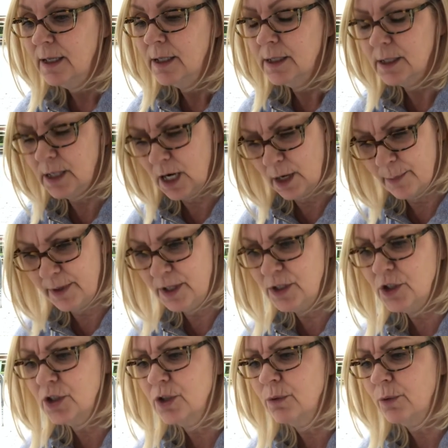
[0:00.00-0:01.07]

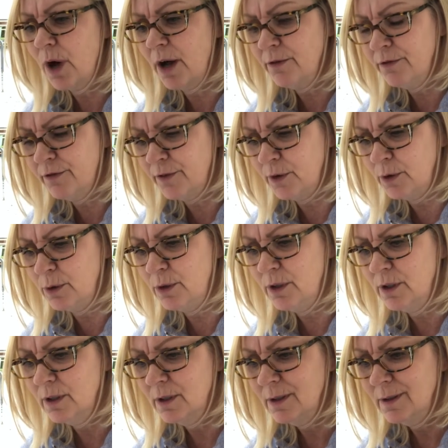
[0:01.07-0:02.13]
Garbage, rotten food.
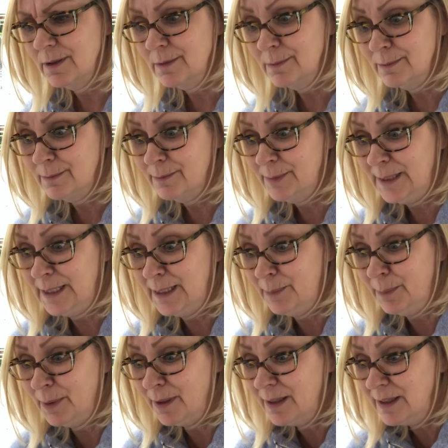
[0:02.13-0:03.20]

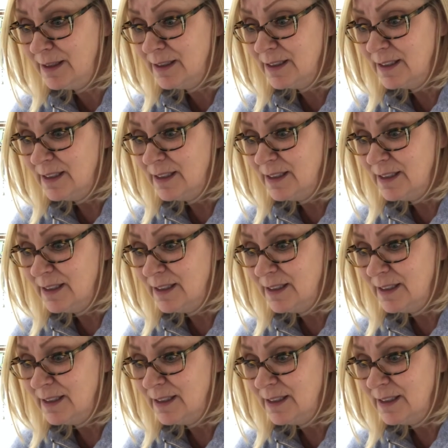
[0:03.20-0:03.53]
People?